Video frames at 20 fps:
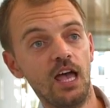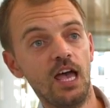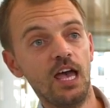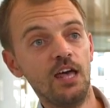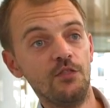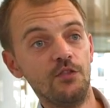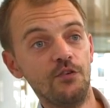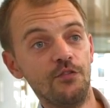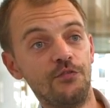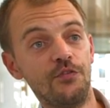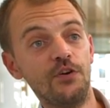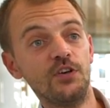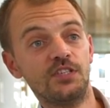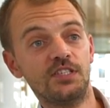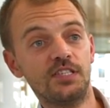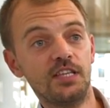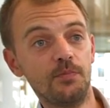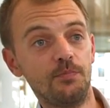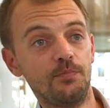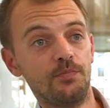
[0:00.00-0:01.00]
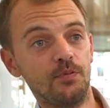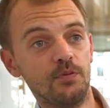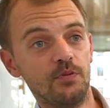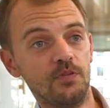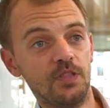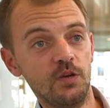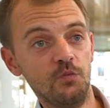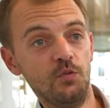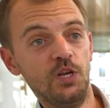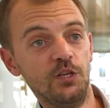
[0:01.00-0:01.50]
And the first step
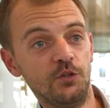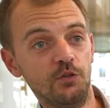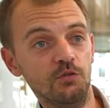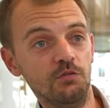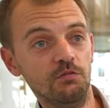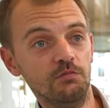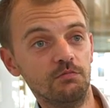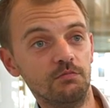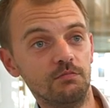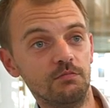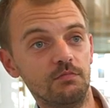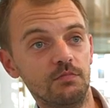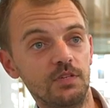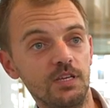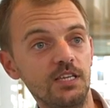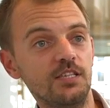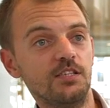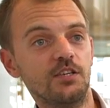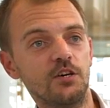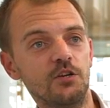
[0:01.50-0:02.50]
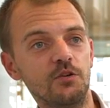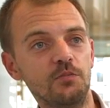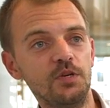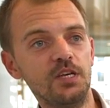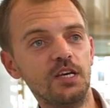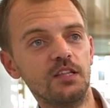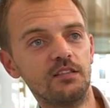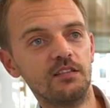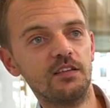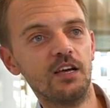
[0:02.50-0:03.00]
they will do is going to
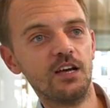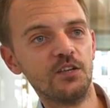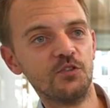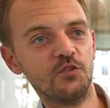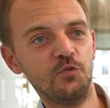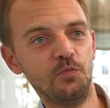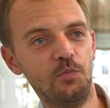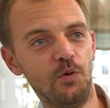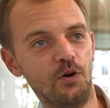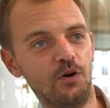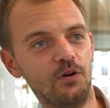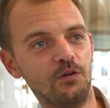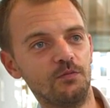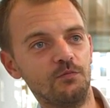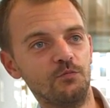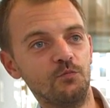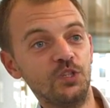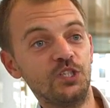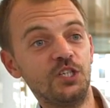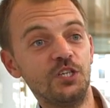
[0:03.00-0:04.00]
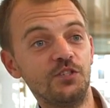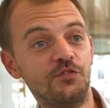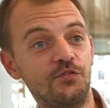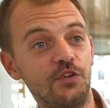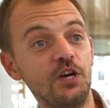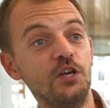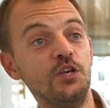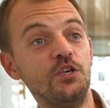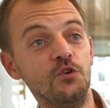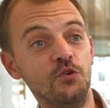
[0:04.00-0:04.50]
be at Terrasses du Port, which is
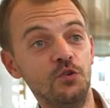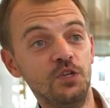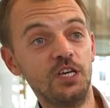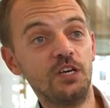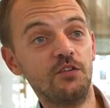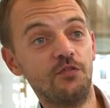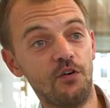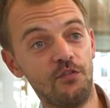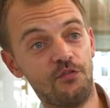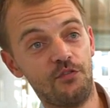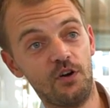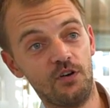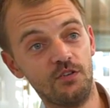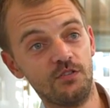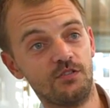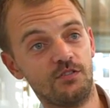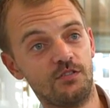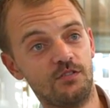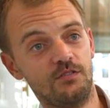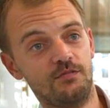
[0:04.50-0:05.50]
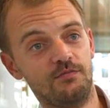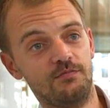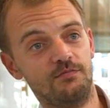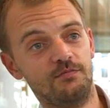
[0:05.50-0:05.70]
very unique for France.